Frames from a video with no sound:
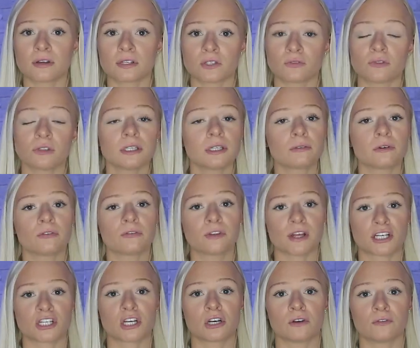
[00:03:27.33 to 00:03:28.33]
It's really a
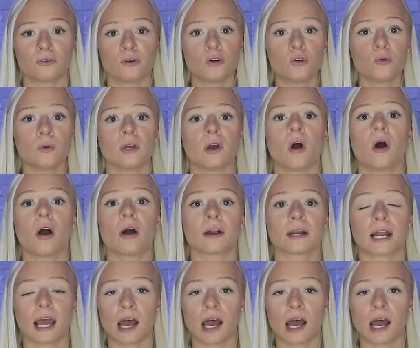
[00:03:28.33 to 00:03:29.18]
reflection of who we are and